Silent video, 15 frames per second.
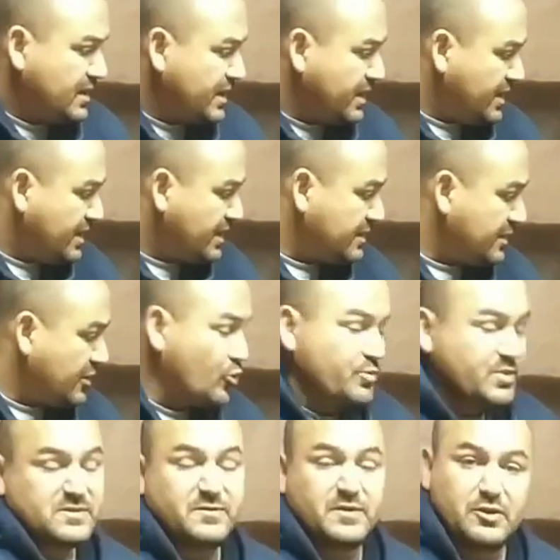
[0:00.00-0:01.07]
and I hope
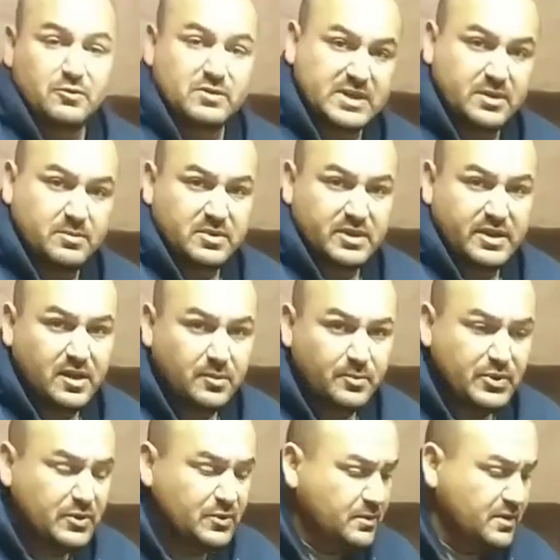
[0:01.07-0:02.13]
this video was able to
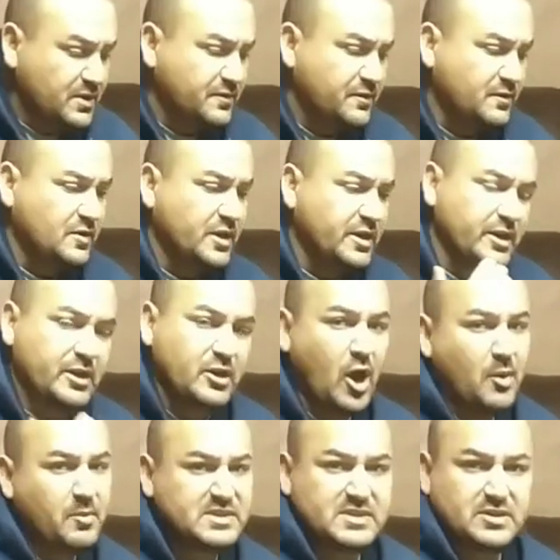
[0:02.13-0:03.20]
help you. If you've got any
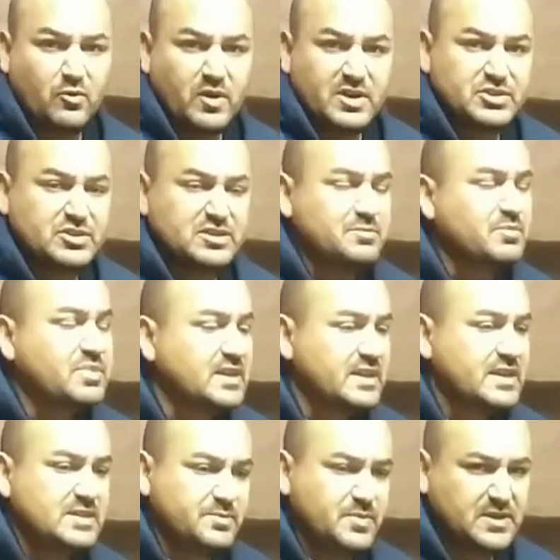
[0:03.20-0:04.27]
comments and questions,
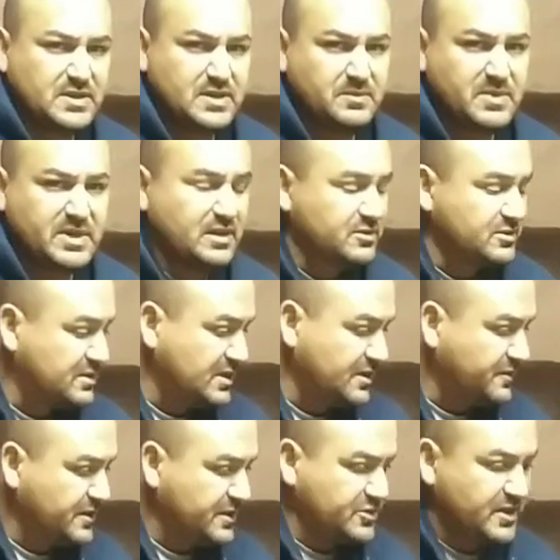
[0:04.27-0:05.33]
please put them, and I'll
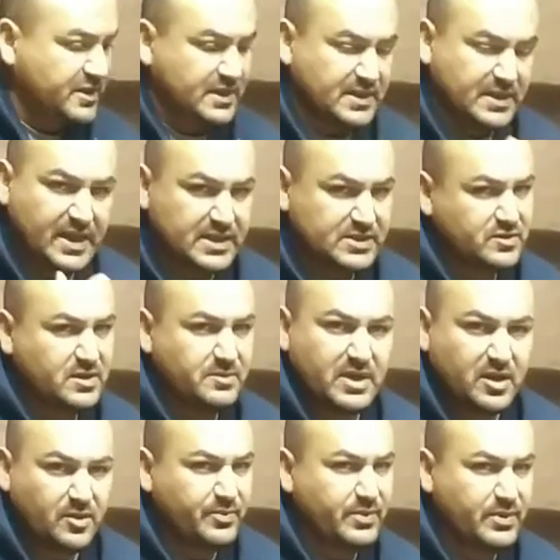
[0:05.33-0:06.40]
definitely try to answer them,
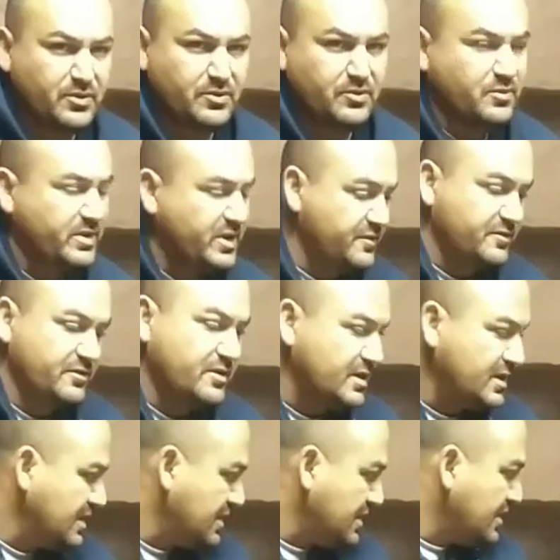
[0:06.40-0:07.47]
help you, whatever.
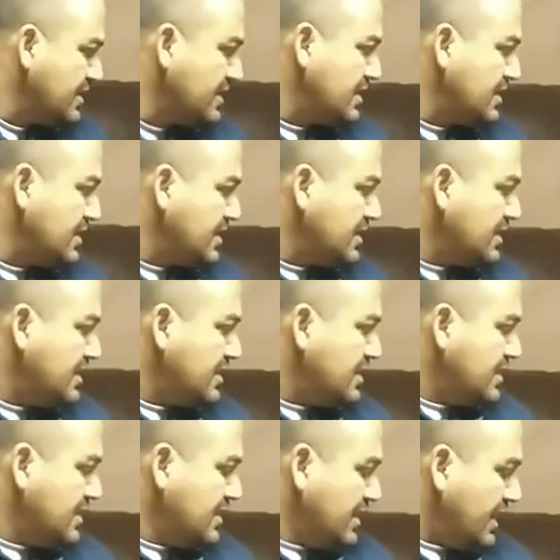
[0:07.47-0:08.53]

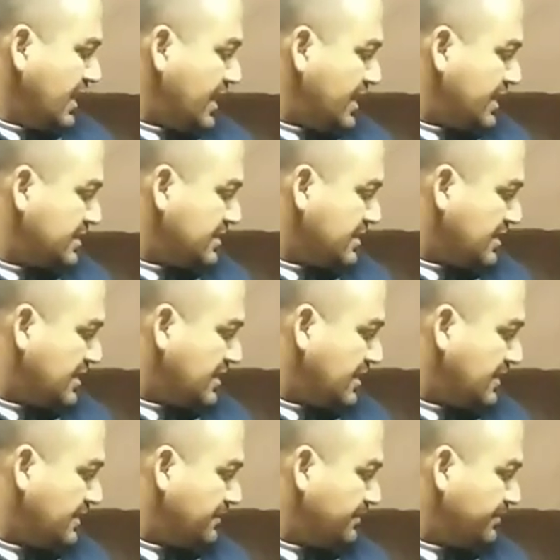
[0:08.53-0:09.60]
And
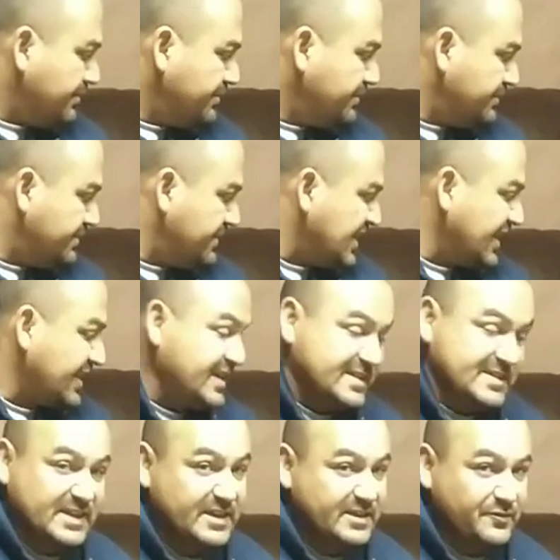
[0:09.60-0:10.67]
like I
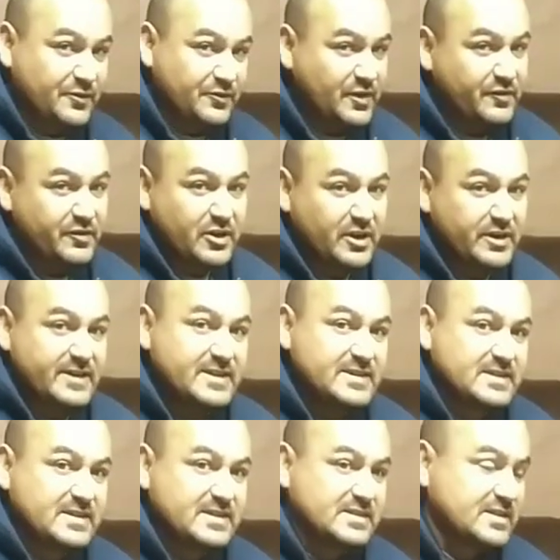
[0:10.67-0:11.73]
said, if you've never gotten
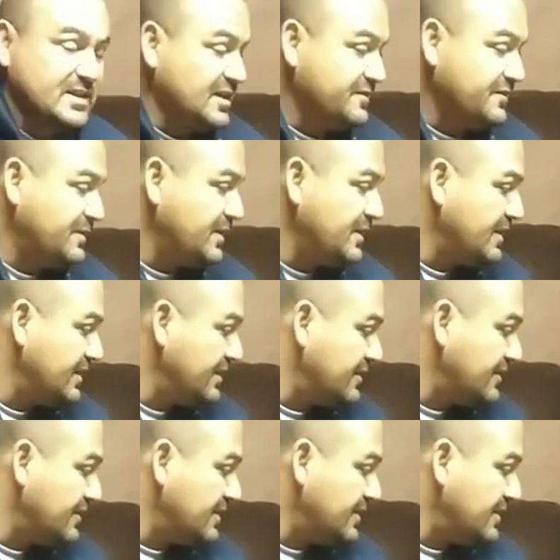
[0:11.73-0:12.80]
into this stuff, you
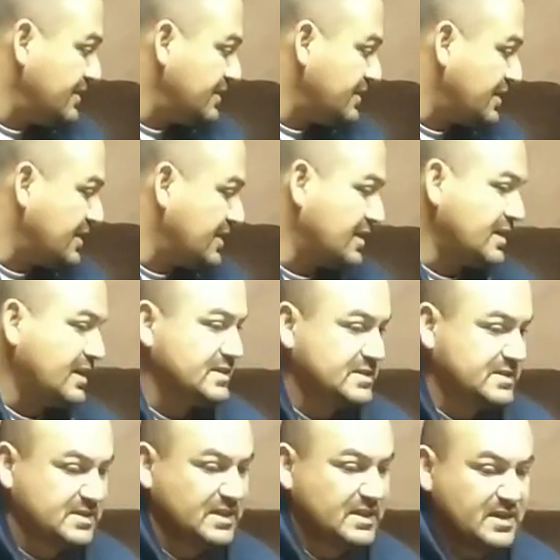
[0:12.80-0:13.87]
know,
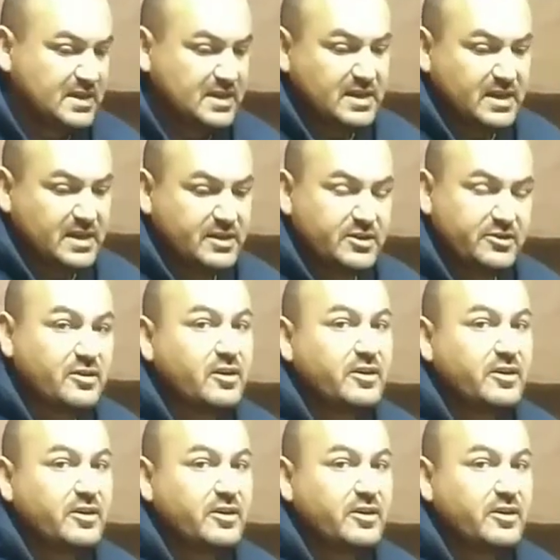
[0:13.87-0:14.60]
as a deer